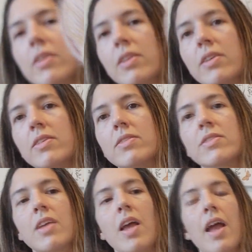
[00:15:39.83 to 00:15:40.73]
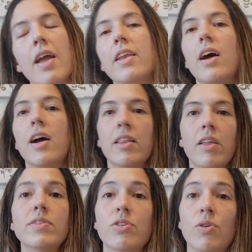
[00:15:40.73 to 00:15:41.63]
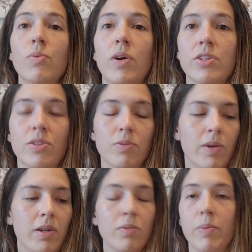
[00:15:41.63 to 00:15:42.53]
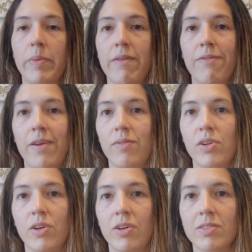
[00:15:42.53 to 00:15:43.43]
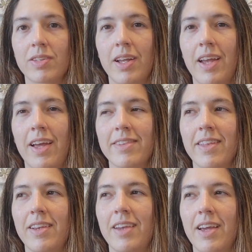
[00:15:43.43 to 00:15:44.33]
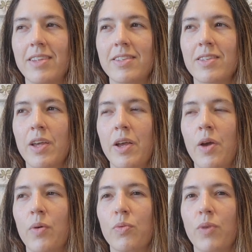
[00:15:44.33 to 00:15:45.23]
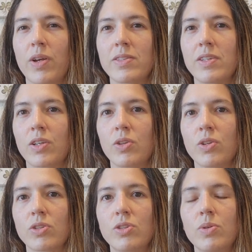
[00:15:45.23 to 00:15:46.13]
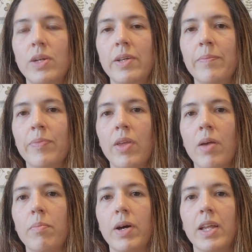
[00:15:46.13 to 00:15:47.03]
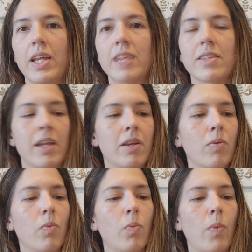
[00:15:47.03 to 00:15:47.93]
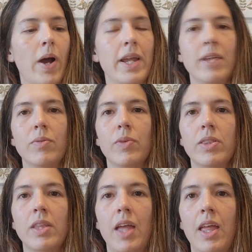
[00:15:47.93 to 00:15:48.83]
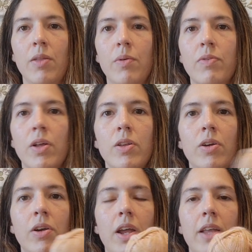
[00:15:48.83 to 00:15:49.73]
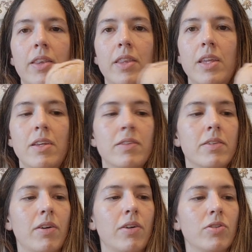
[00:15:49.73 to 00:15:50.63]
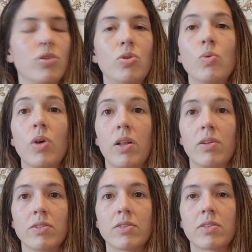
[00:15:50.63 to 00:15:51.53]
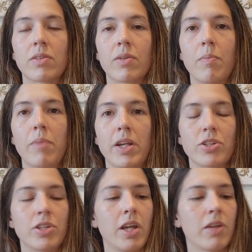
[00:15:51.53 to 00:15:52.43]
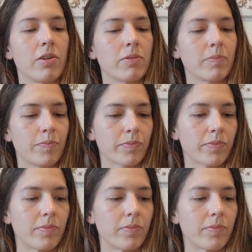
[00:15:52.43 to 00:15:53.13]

on this. And I love Stonewashed as well. One of my favorite yarns, kind of has that nice rustic look to it, but it's like white with the halo of color, and these are two colors meshed together.